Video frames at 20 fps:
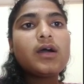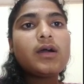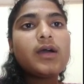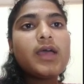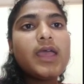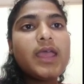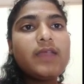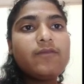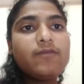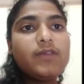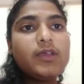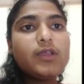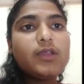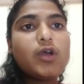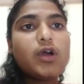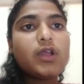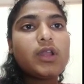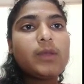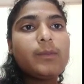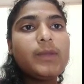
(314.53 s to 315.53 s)

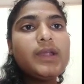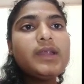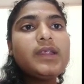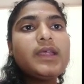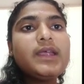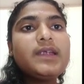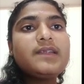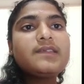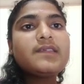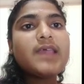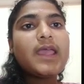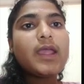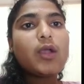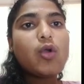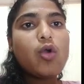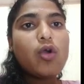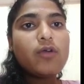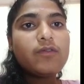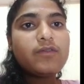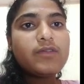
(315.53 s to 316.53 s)
environment, it's
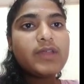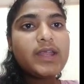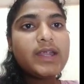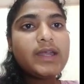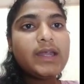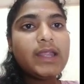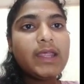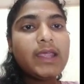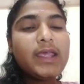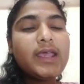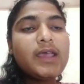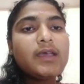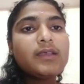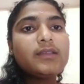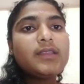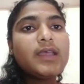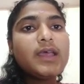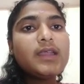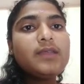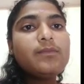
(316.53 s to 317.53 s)
eco-friendly,
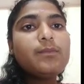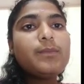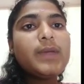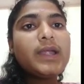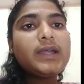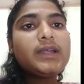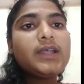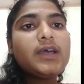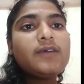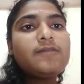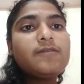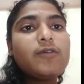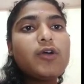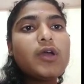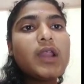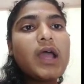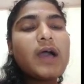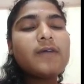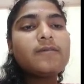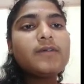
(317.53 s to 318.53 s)
then better
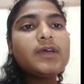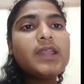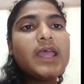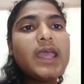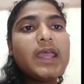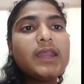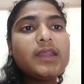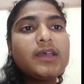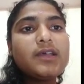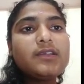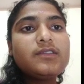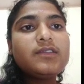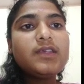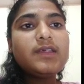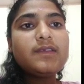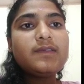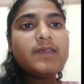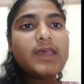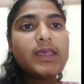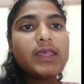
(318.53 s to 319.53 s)
for our
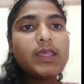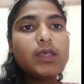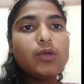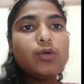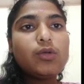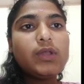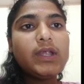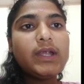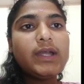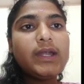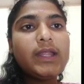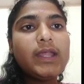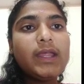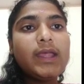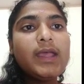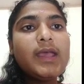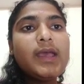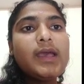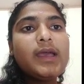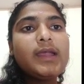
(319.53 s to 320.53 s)
energy
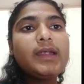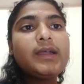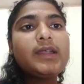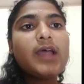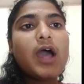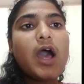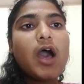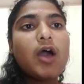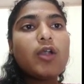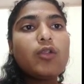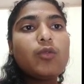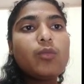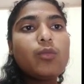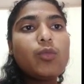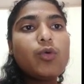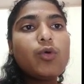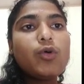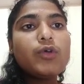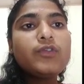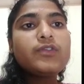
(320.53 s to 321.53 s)
security. It
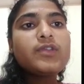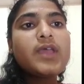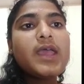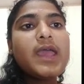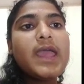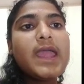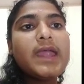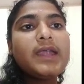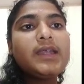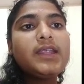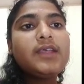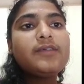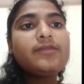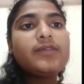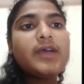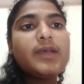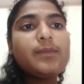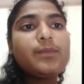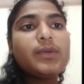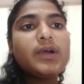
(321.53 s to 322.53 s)
almost
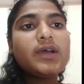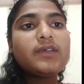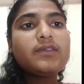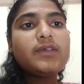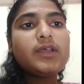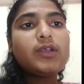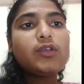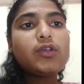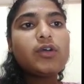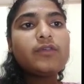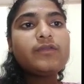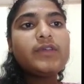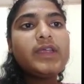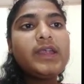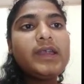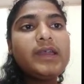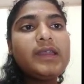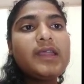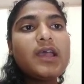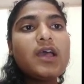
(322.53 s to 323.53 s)
85% of
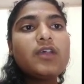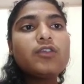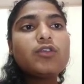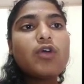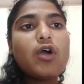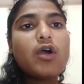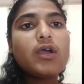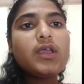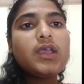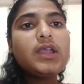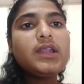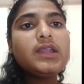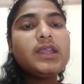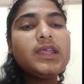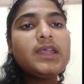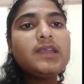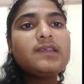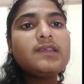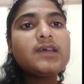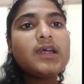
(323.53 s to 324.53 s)
India's oil
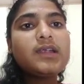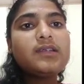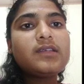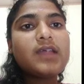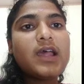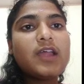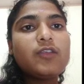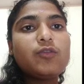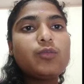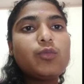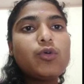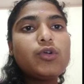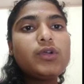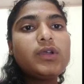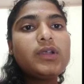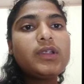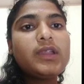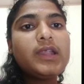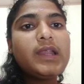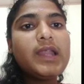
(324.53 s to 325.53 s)
needs are transport
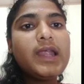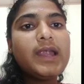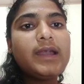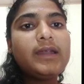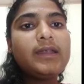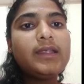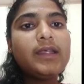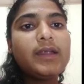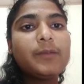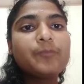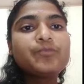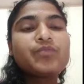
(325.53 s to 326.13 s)
related.